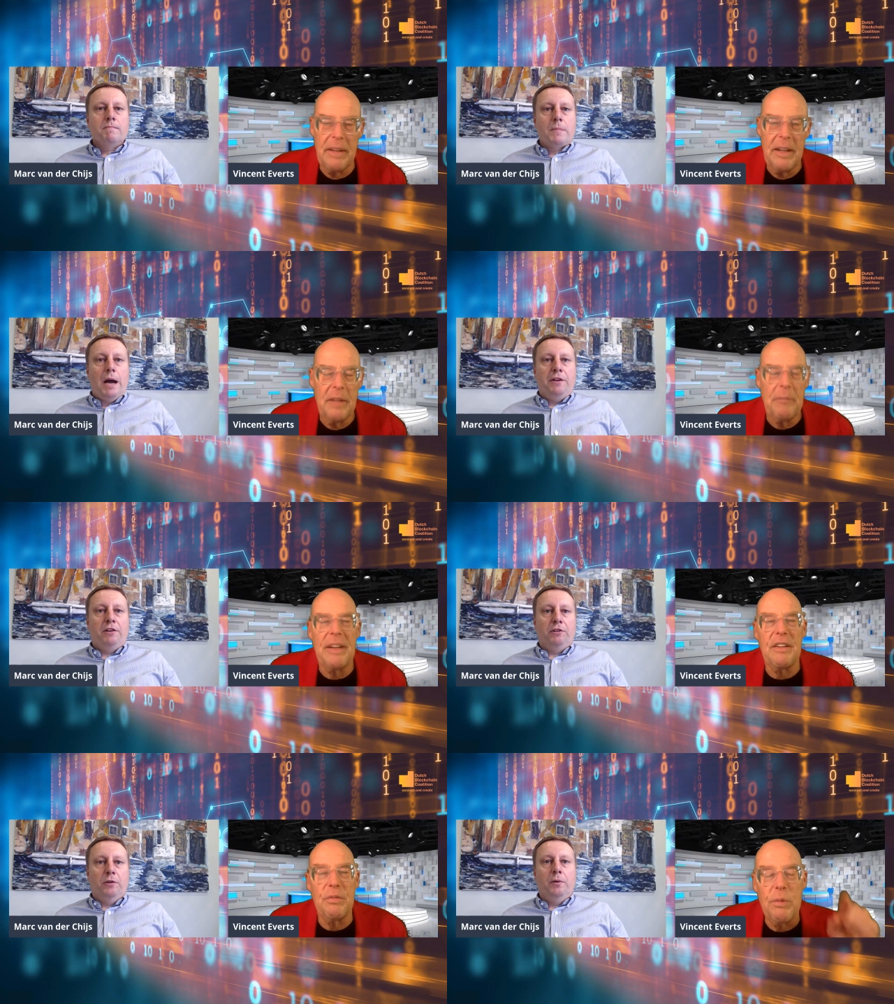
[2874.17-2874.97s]
Speaker 1: I think, but
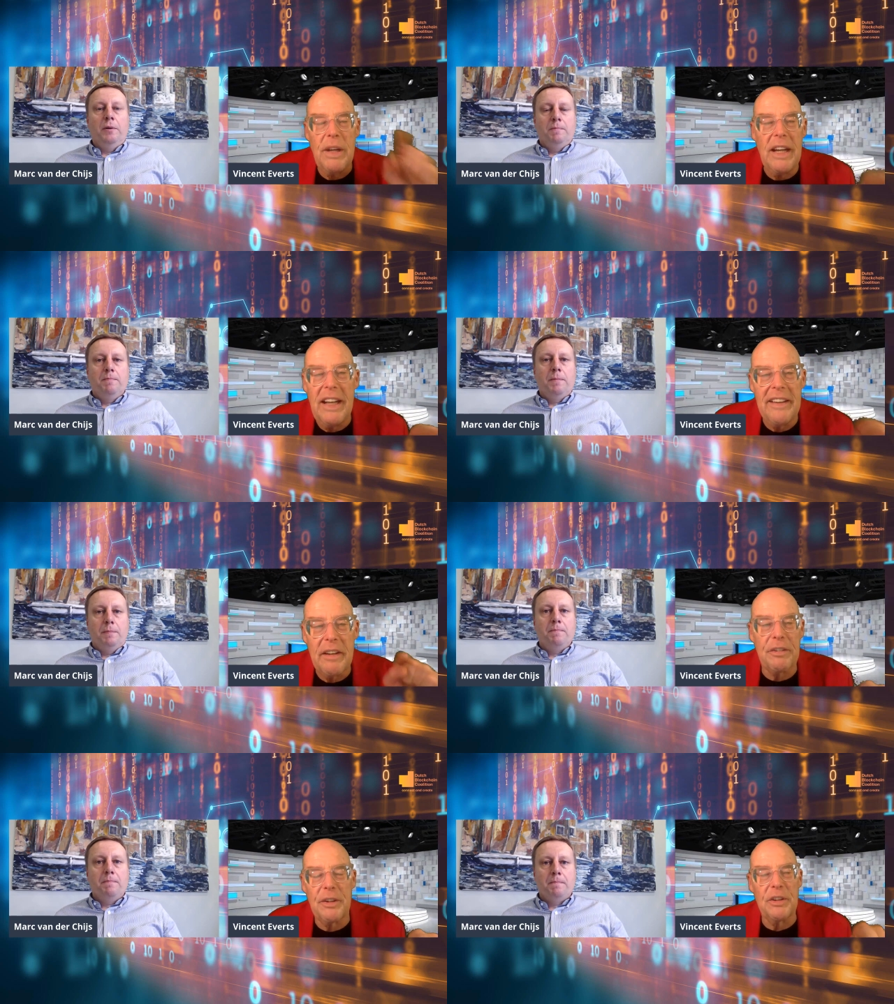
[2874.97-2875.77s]
so. it's really
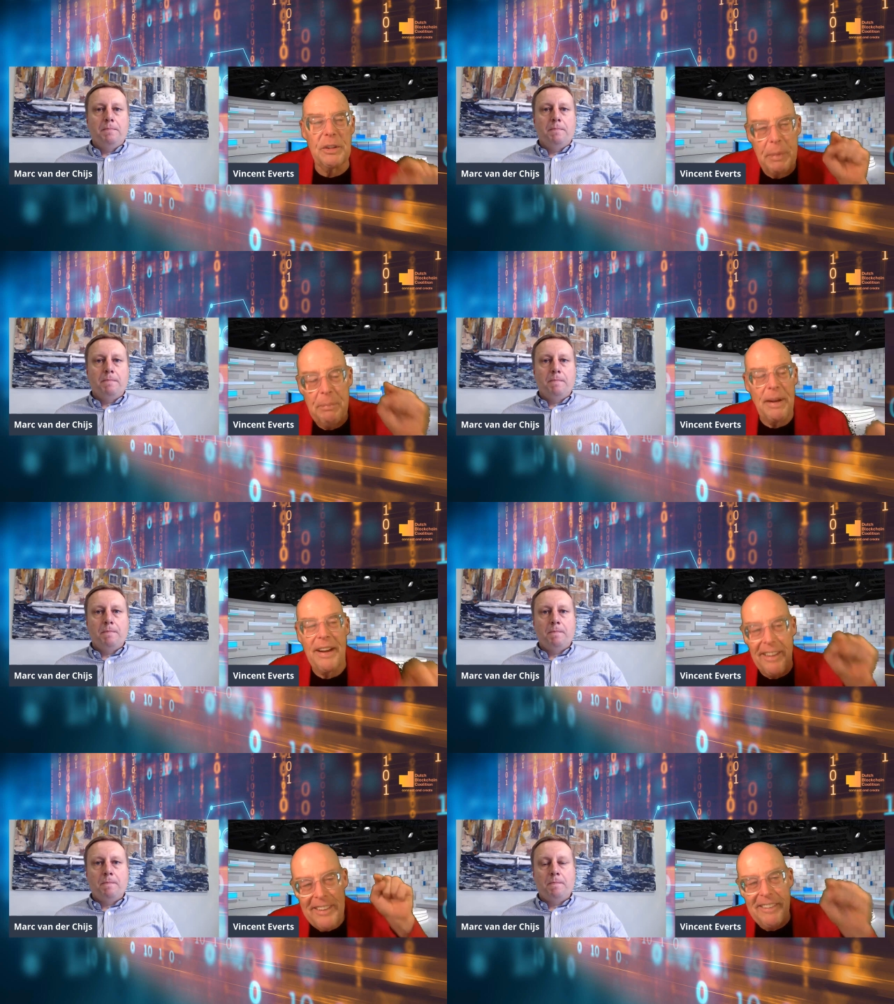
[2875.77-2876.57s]
difficult to
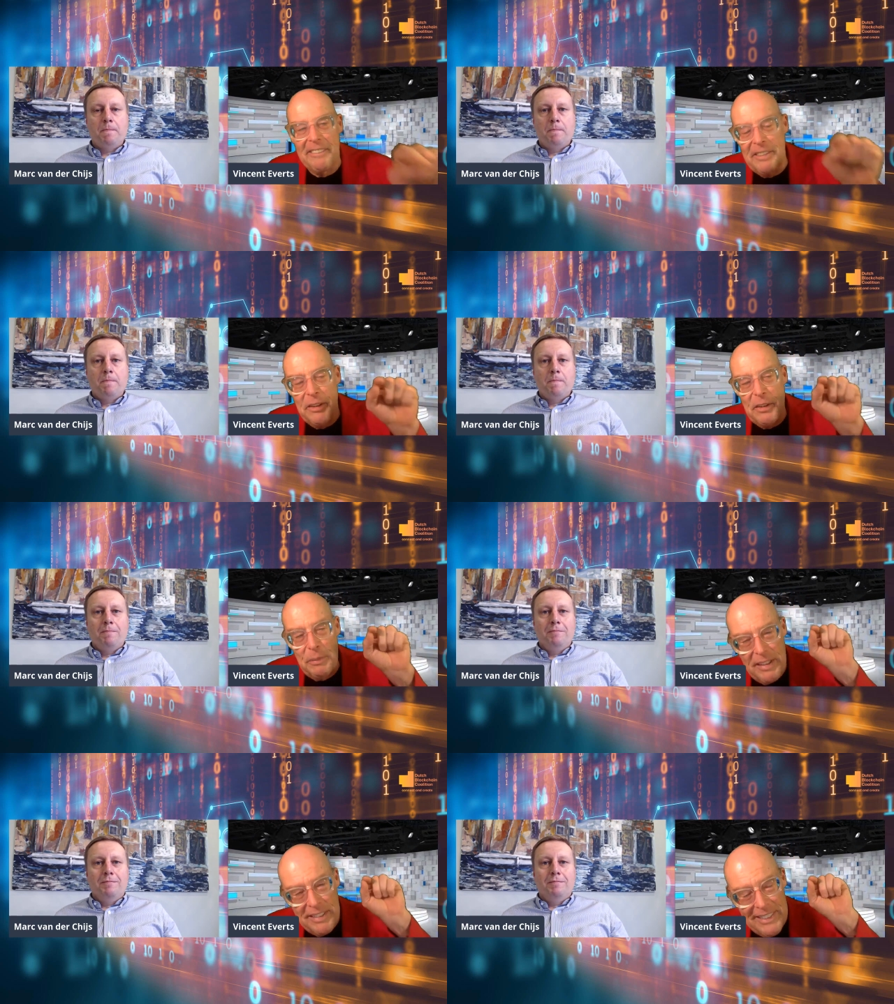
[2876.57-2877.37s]
prepare the, to, to
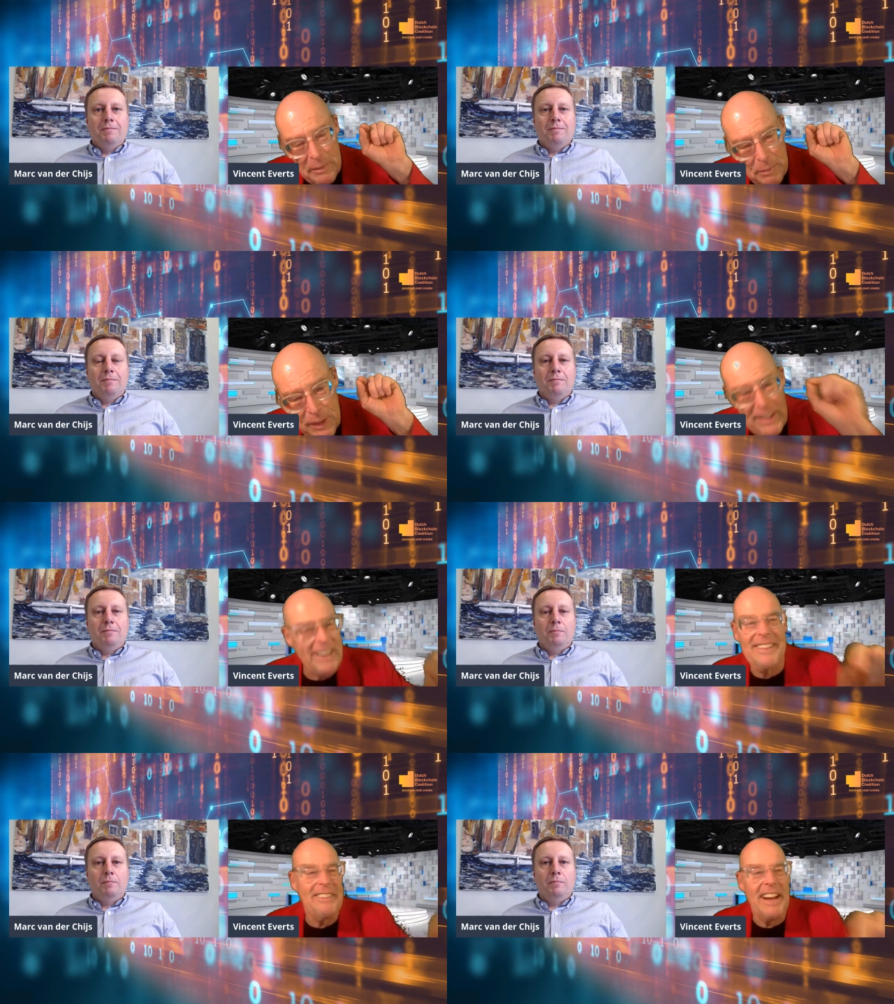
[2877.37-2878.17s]
basically
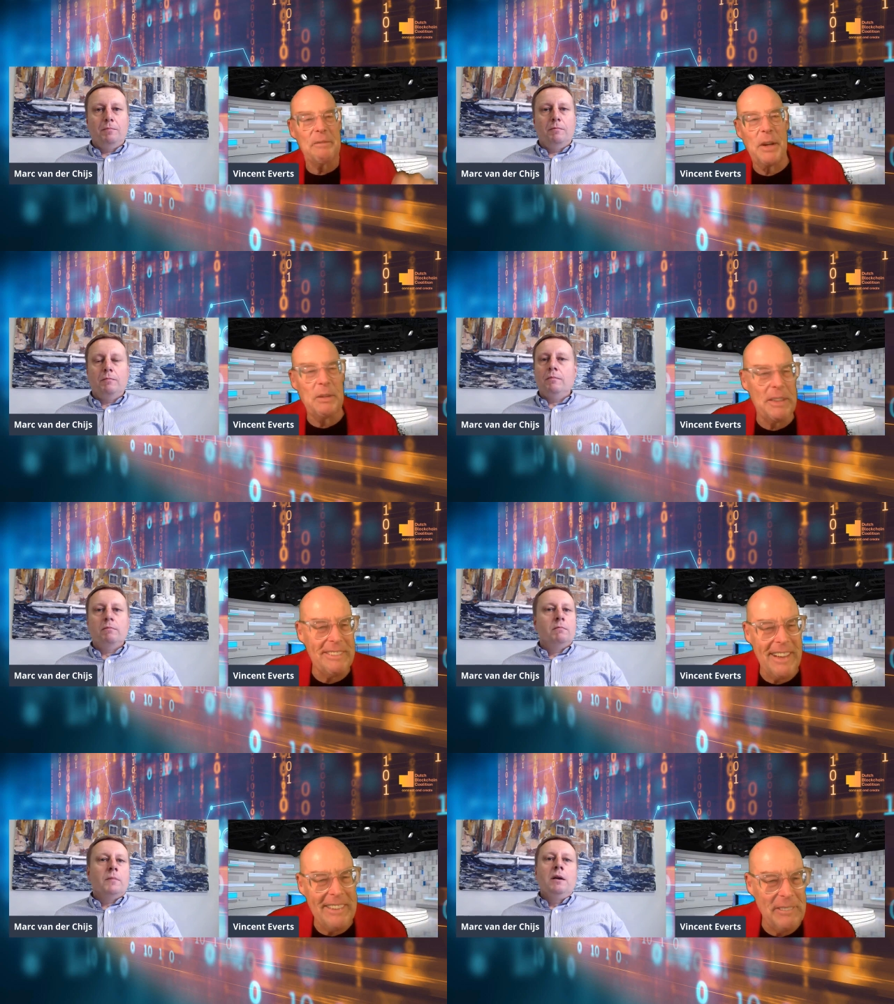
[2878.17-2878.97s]
predict the right moment,
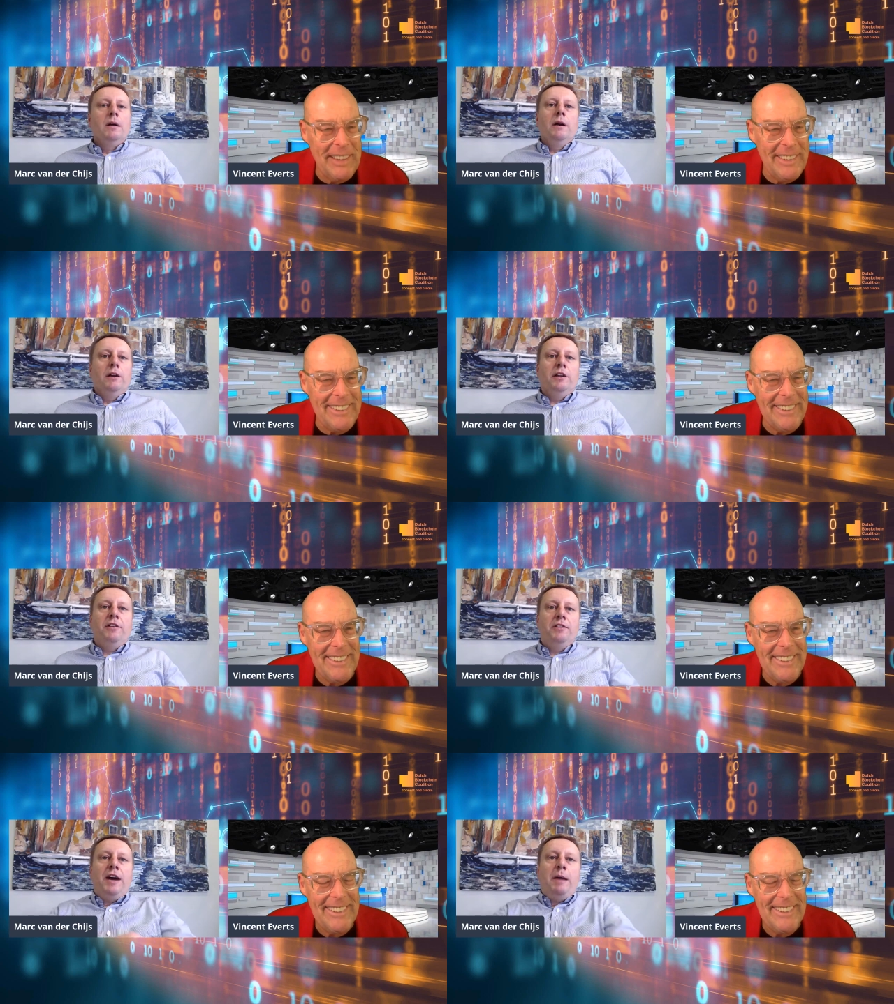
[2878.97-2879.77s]
right, Marc?
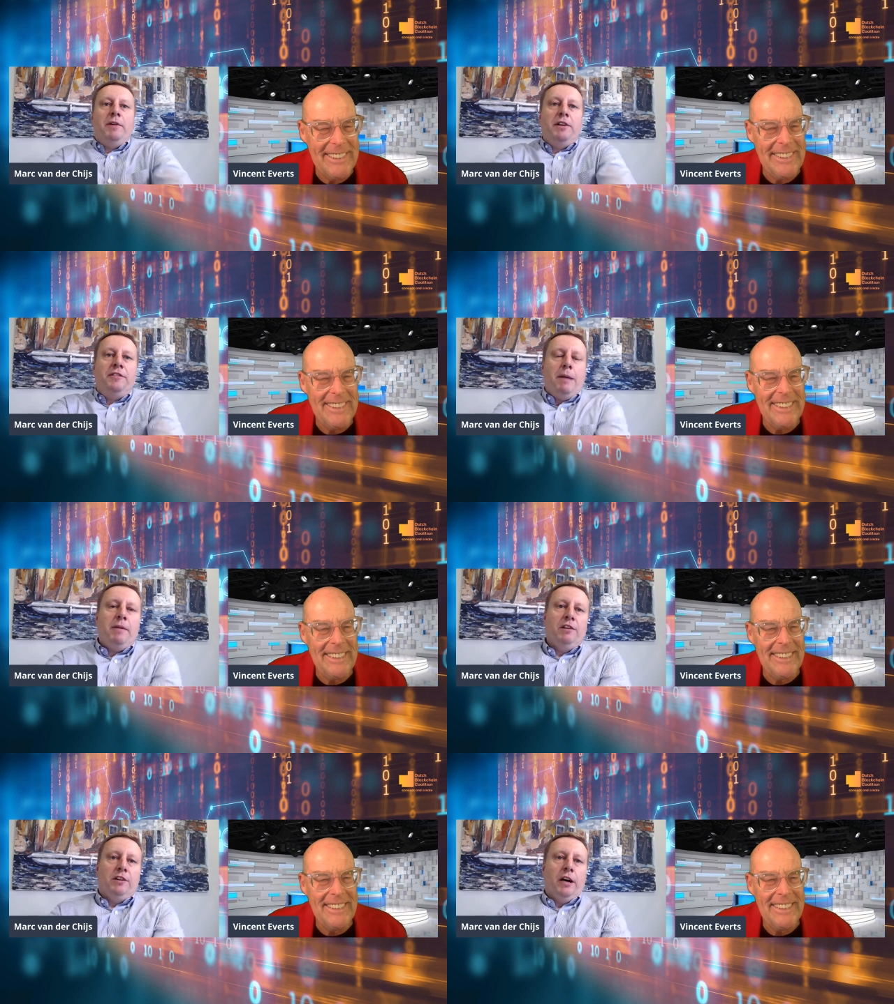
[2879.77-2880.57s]
Speaker 2: The time the timing
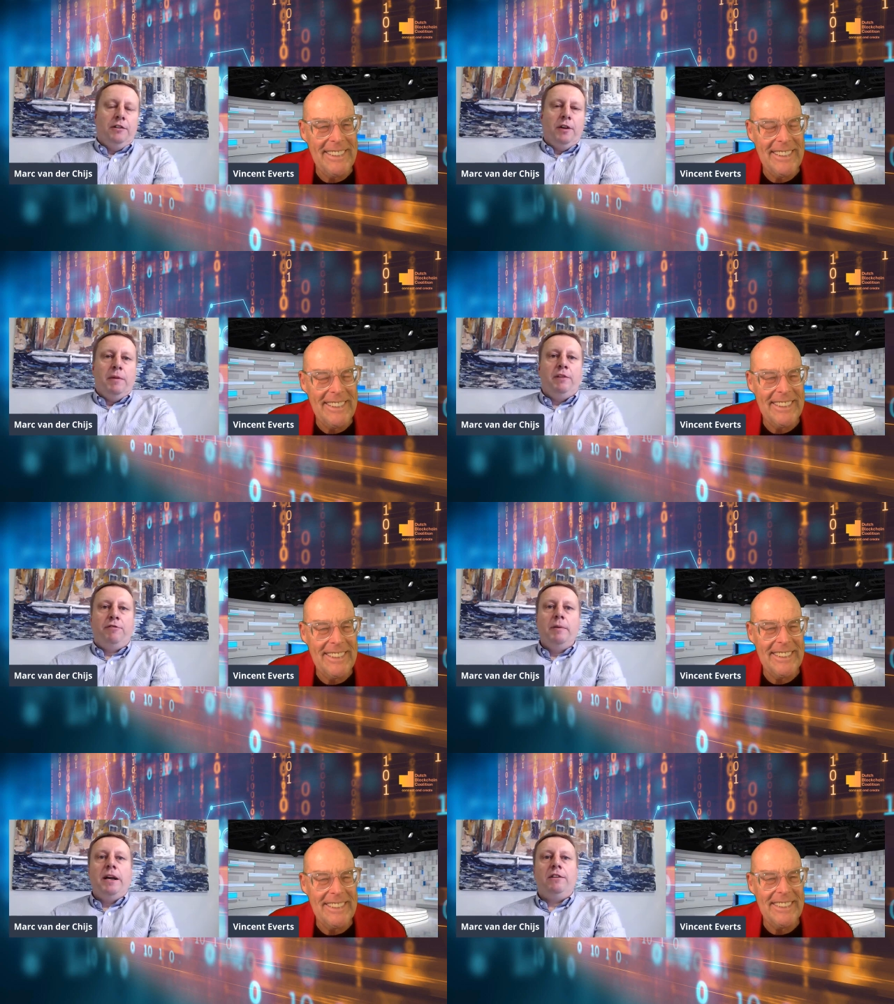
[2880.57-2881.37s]
is hard. I mean,
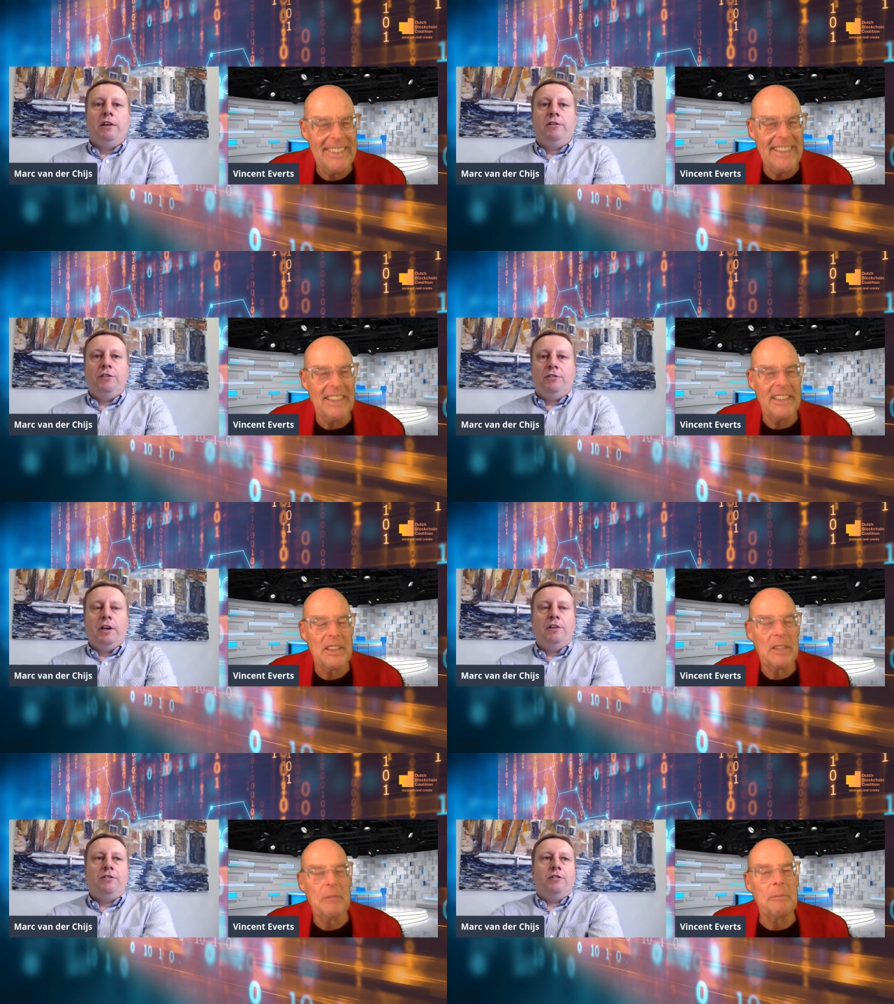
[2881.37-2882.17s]
for me, it's it's yeah.
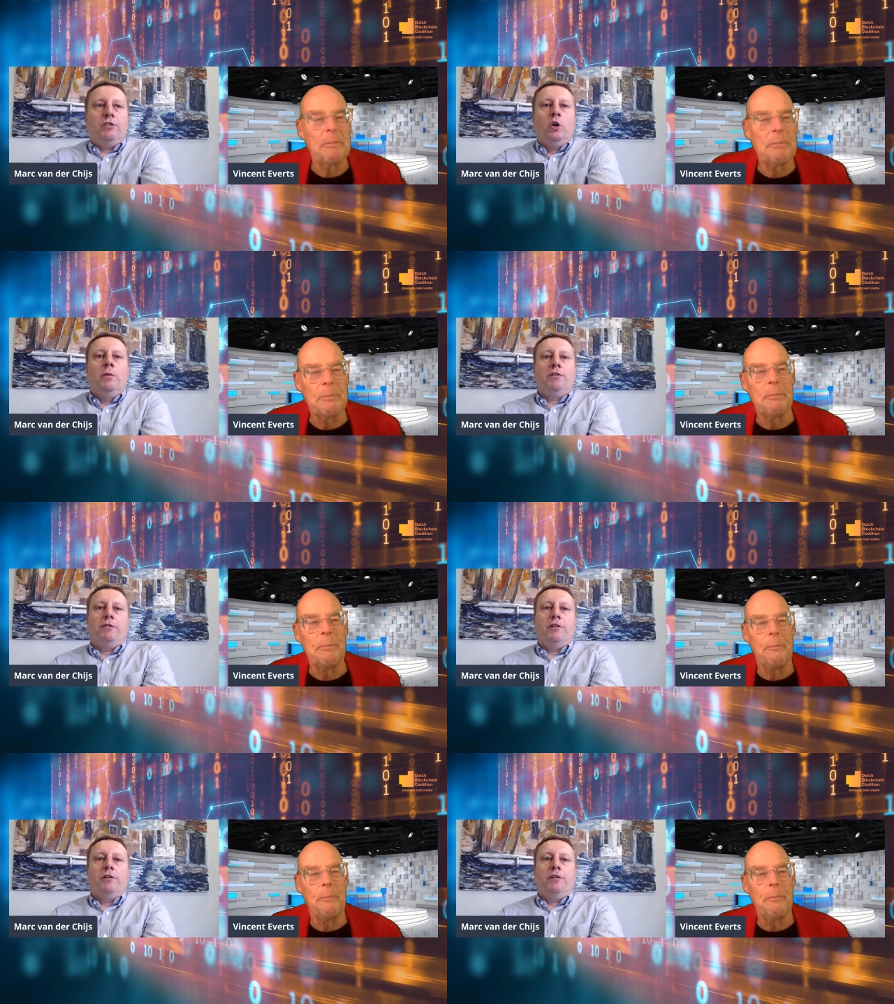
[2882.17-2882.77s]
it's, it's, almost for